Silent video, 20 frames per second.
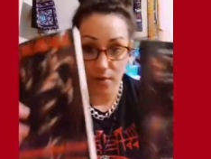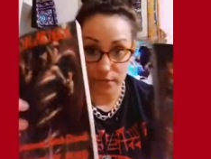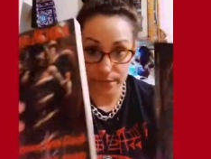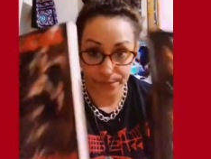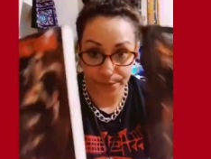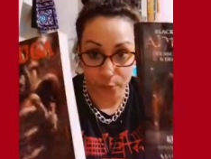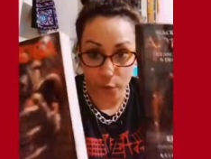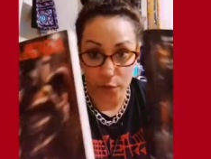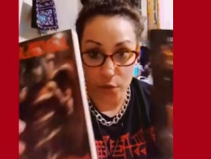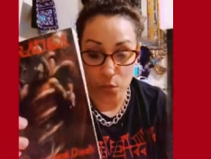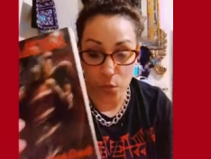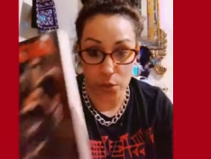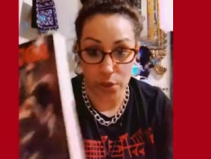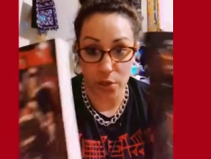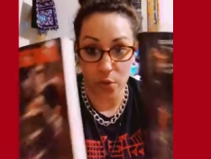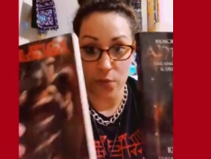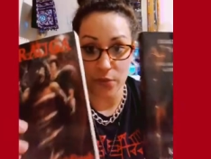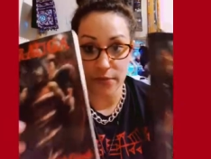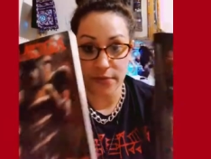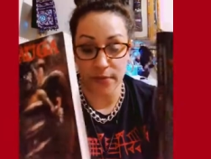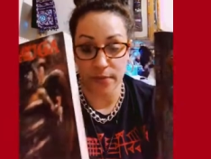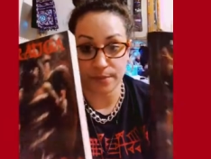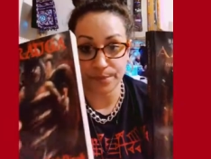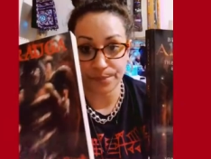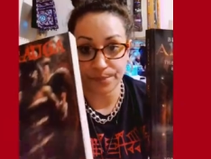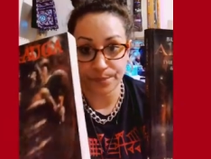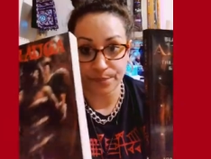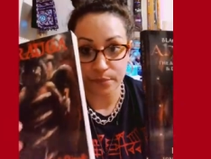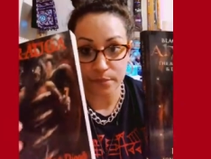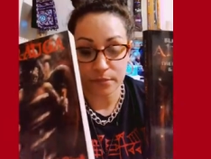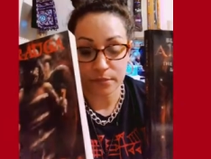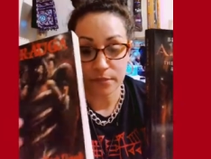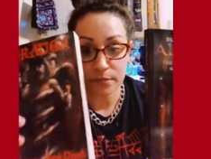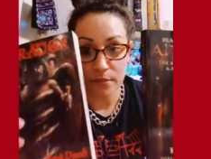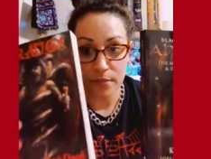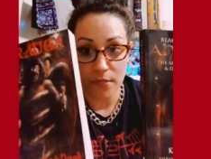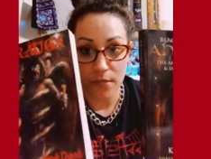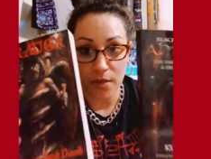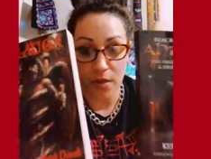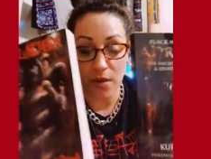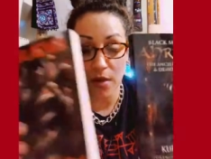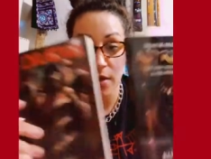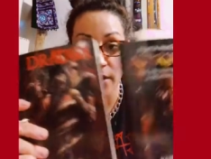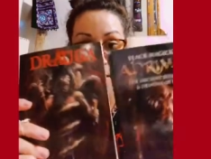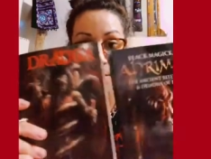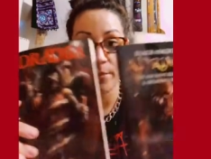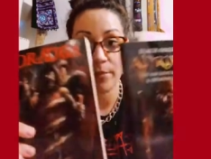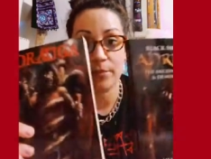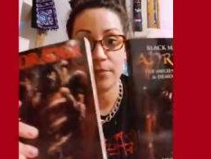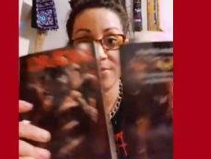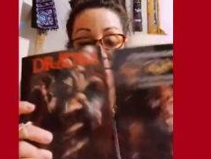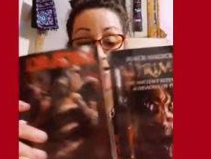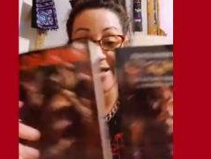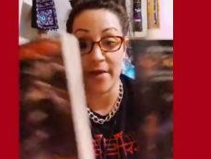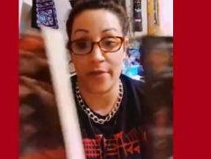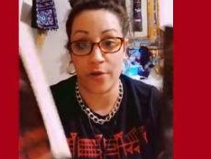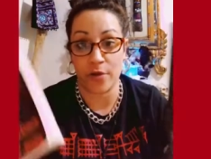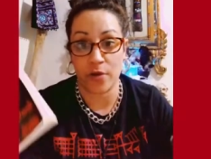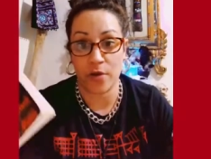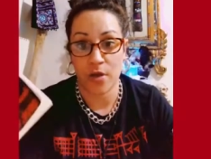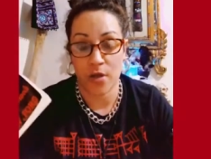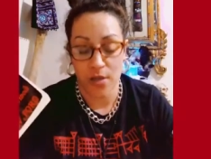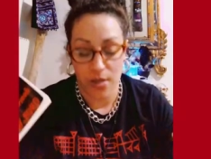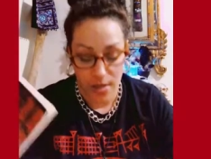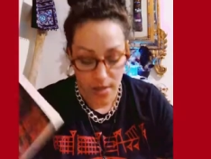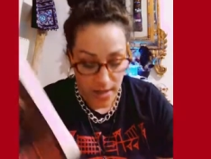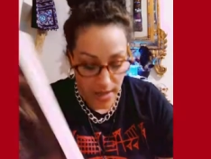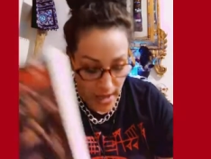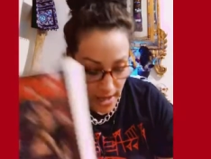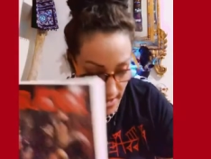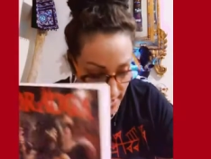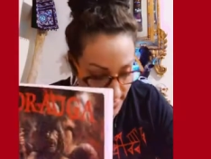when you're working with them um, together. And